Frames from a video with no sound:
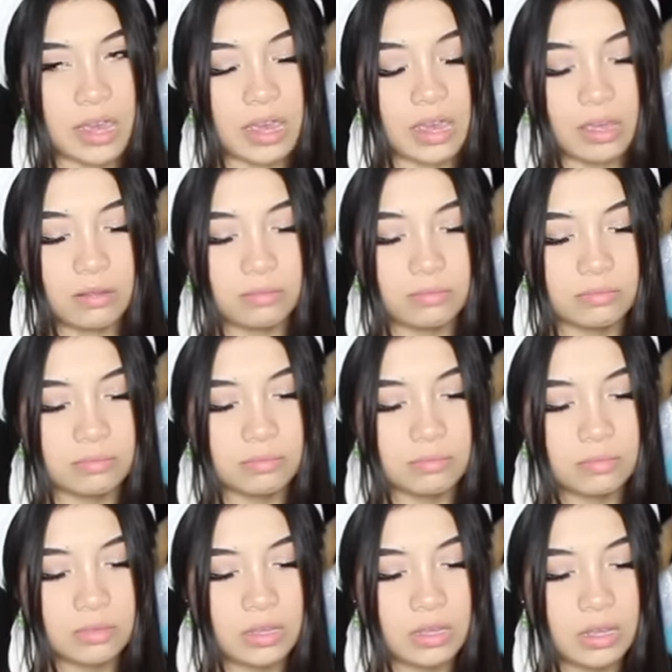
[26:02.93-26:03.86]
Gay.
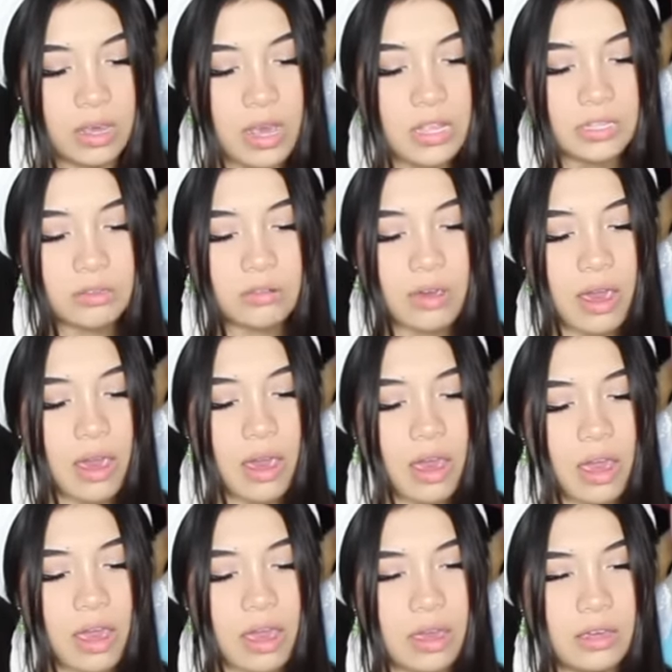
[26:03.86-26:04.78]
It's
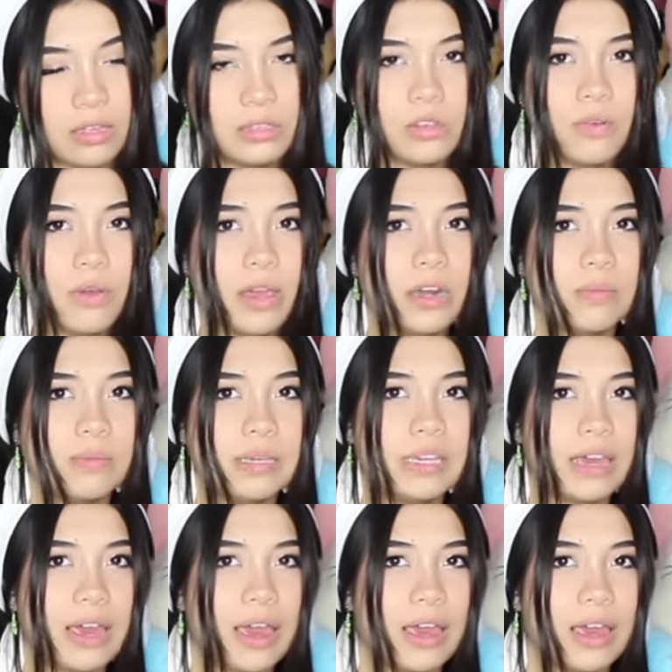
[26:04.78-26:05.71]
okay. It's okay to
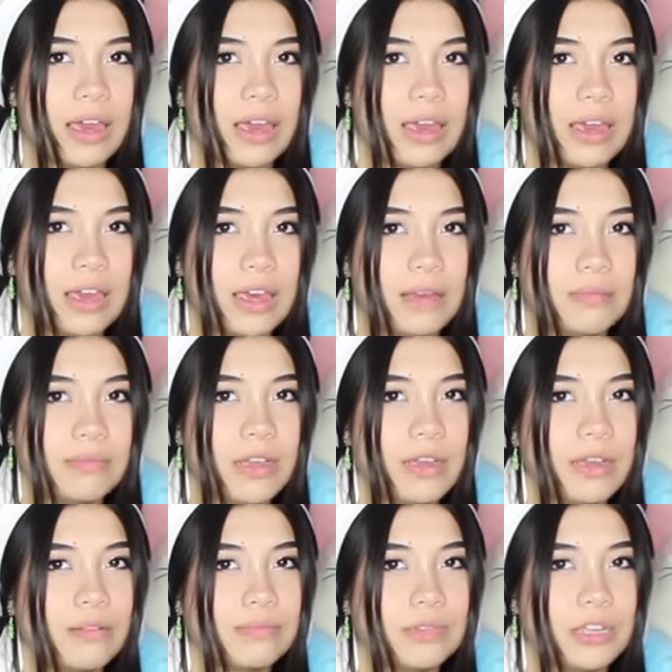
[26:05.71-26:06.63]
be gay. I'm
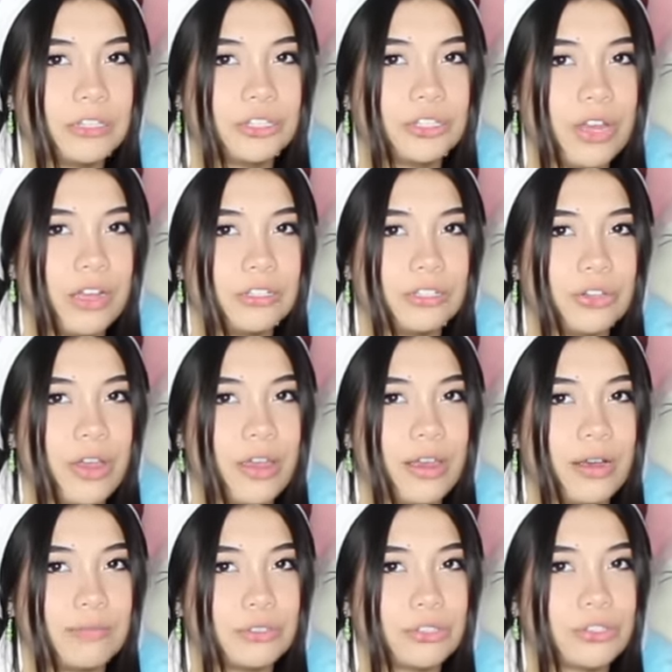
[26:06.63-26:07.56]
not
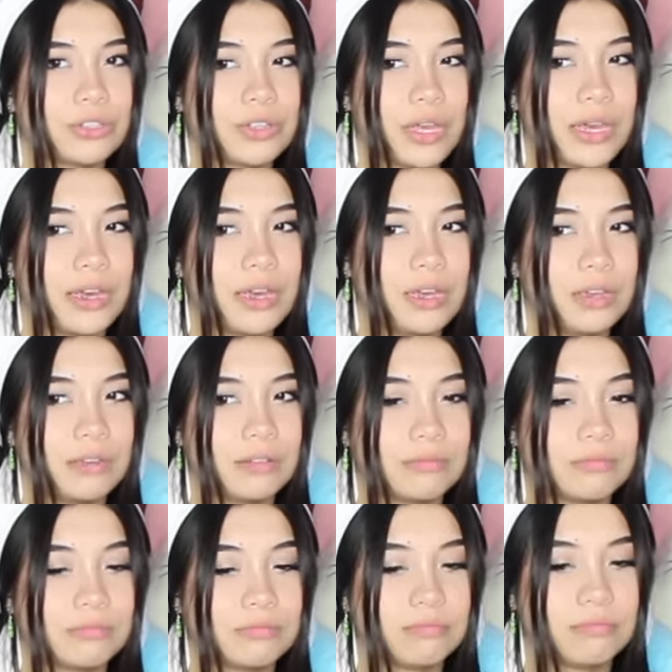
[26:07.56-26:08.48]
judging. I'm just
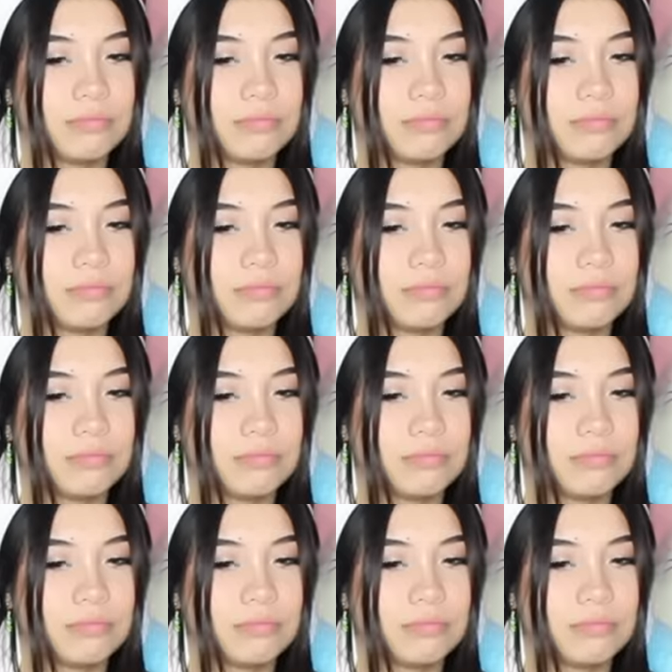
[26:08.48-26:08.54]
saying